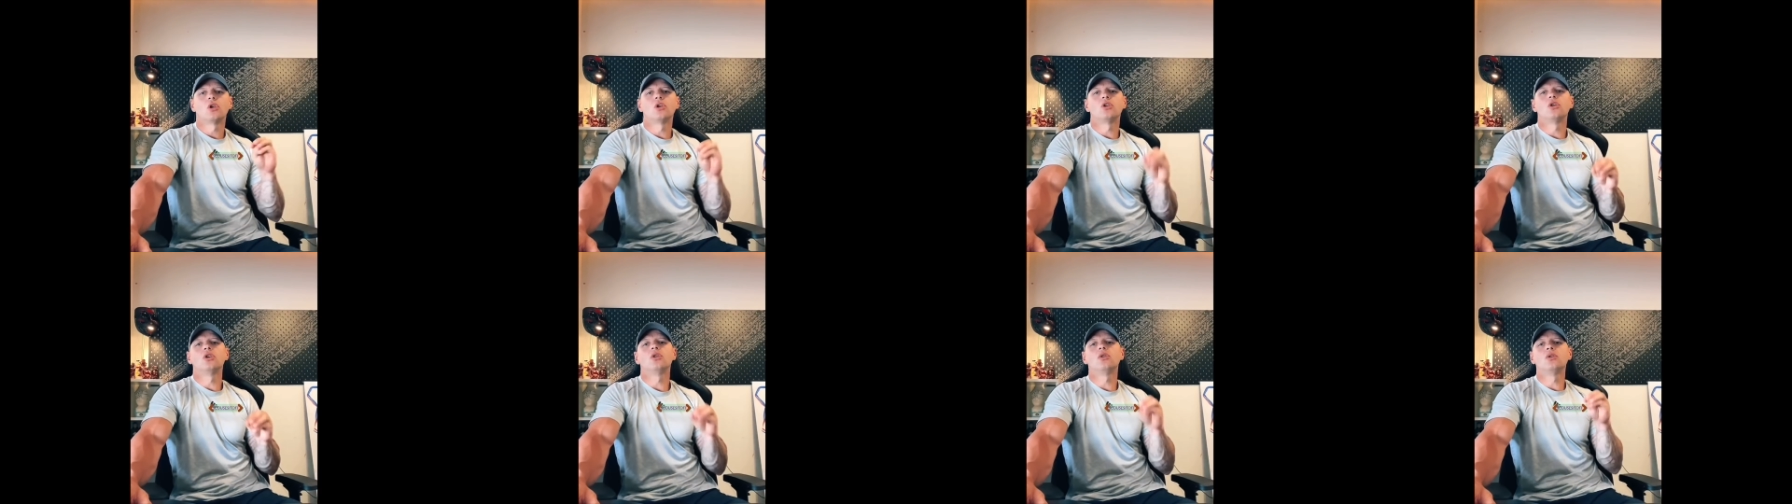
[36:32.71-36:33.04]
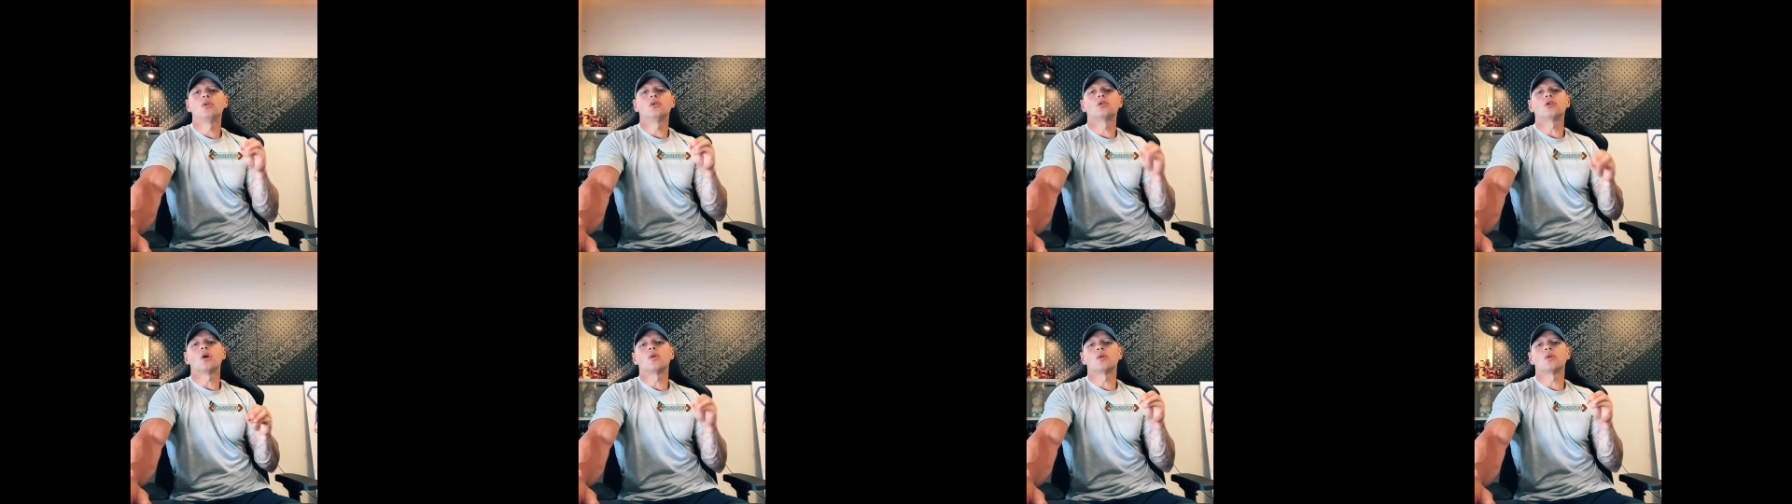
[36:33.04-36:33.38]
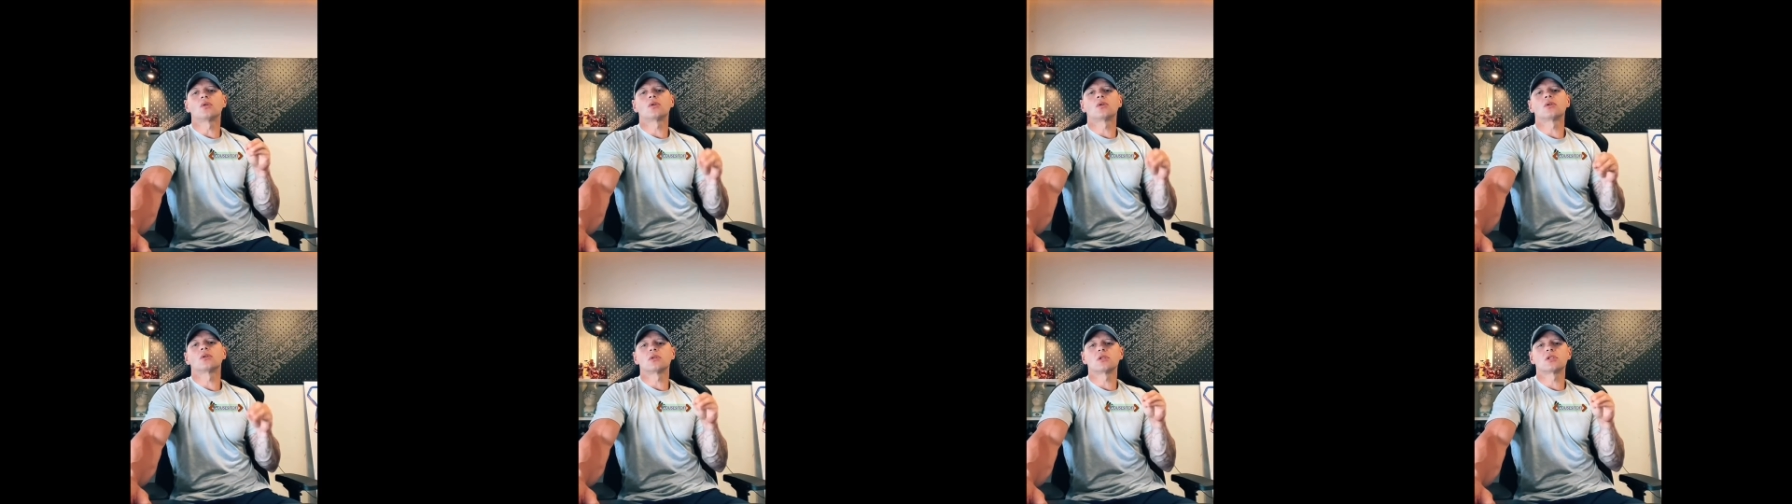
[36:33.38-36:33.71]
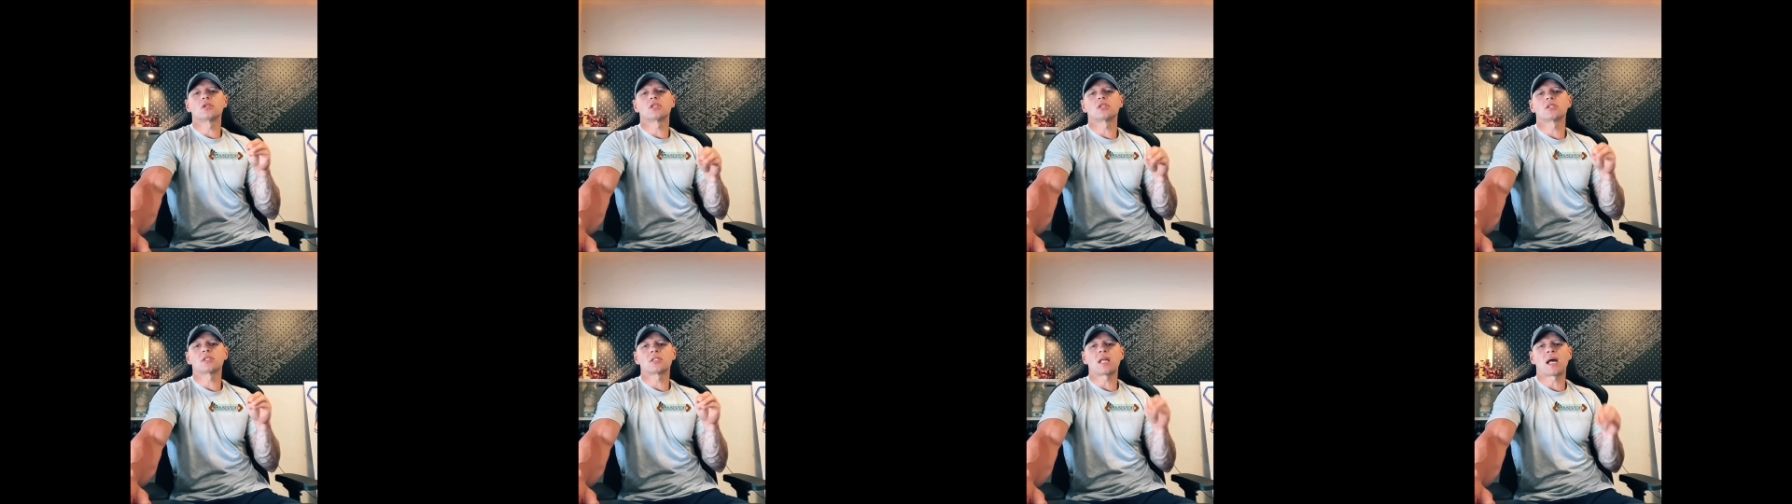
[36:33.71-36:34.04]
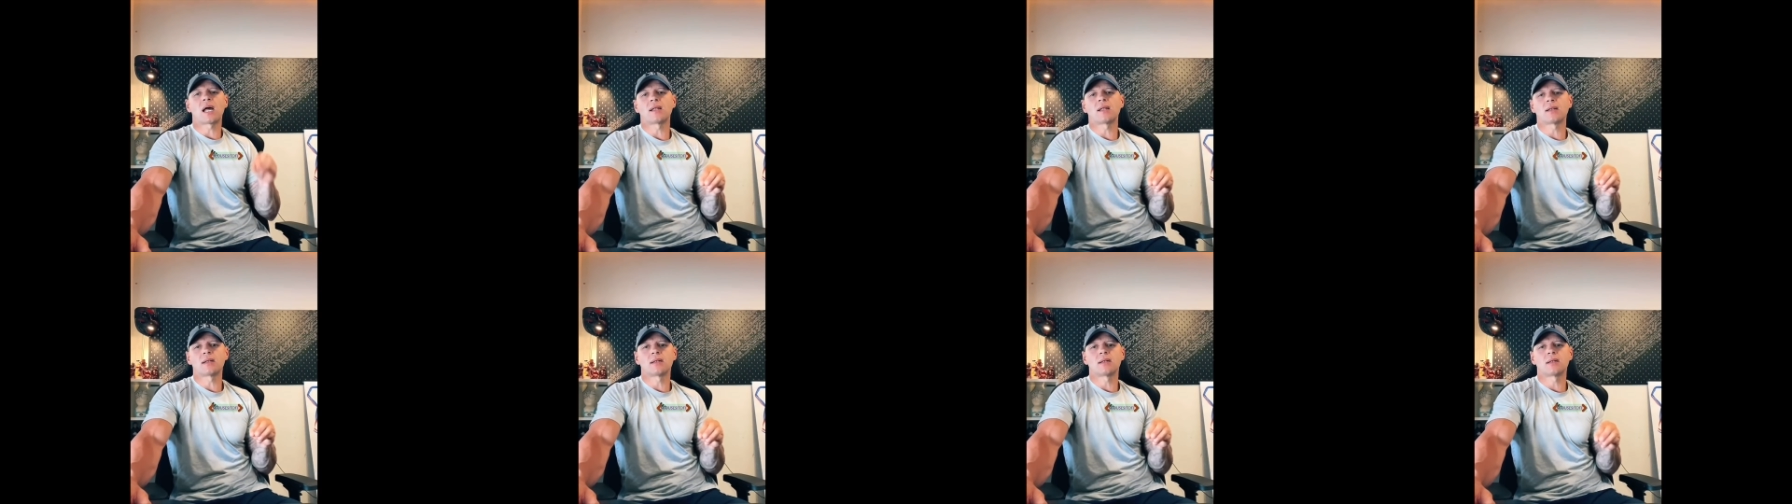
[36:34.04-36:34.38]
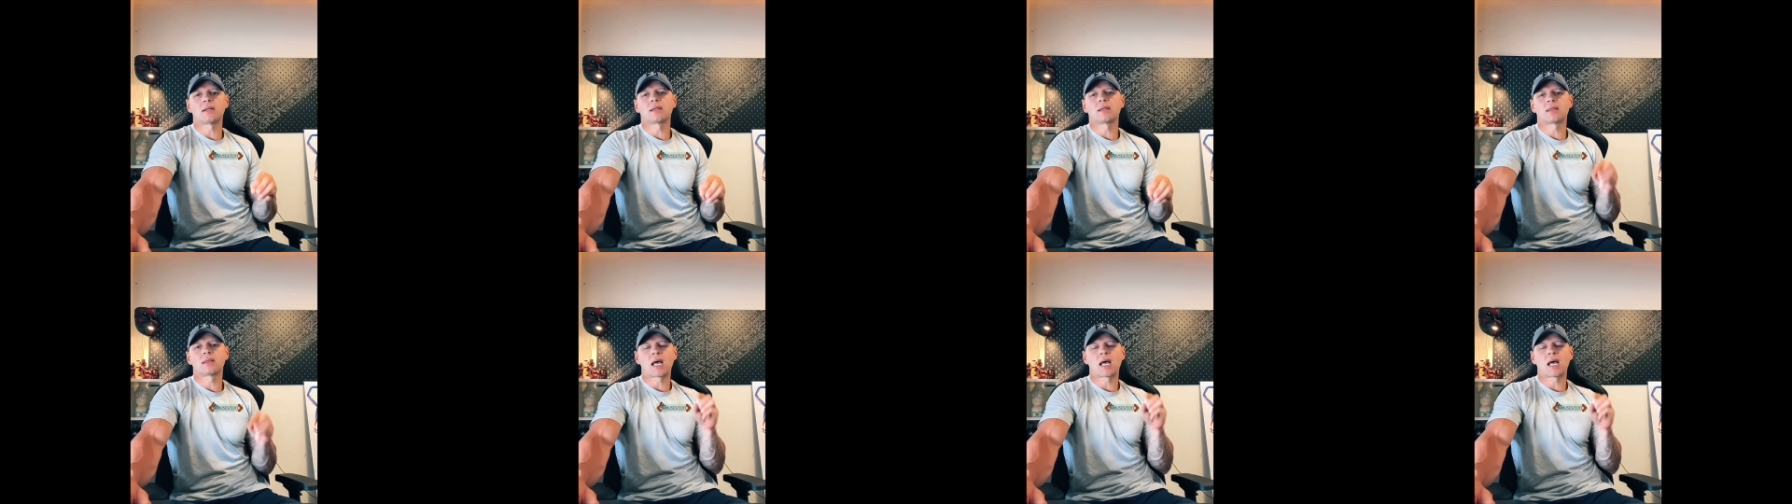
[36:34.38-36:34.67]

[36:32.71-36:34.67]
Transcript: You don't understand